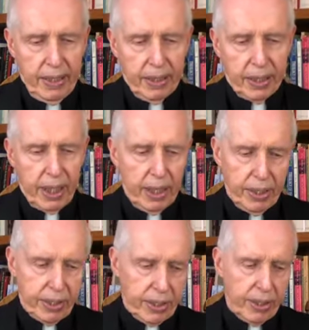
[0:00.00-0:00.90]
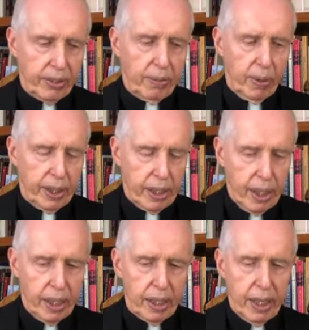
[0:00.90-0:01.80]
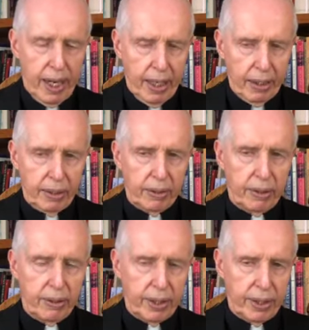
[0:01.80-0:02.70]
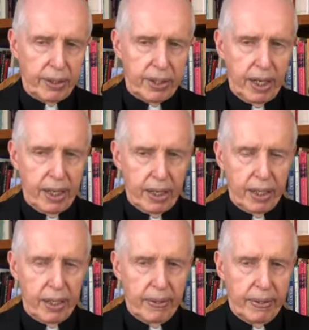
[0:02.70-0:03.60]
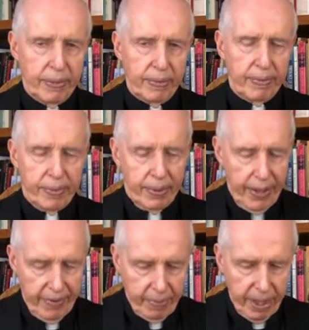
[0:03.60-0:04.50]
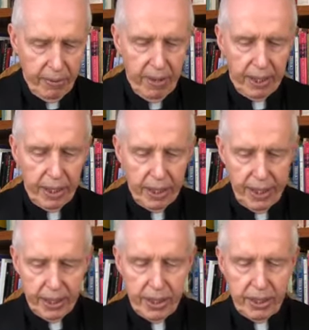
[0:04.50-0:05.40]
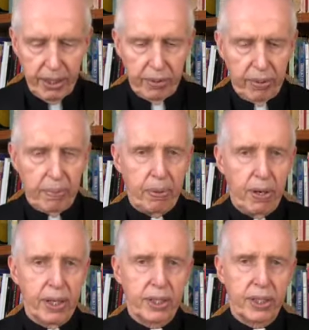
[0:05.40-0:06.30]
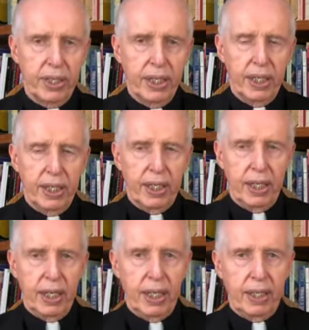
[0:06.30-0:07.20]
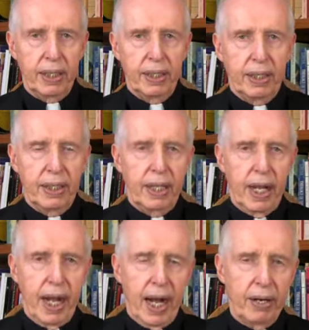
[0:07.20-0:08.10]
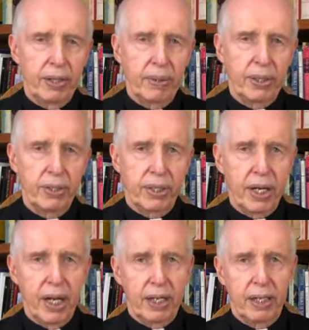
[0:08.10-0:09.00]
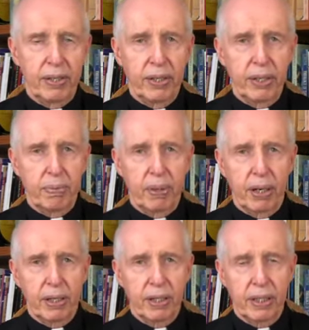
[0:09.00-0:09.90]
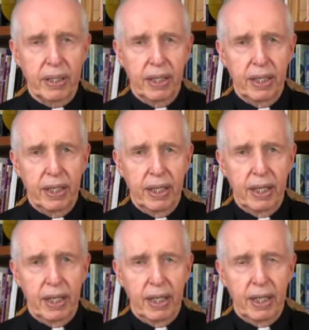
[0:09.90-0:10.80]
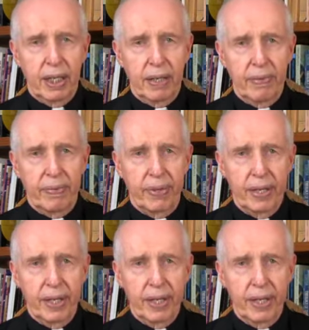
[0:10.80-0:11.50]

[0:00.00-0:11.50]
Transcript: Scholars are still working on how to understand. Everybody recognizes the 3 parts. How to understand these parts. The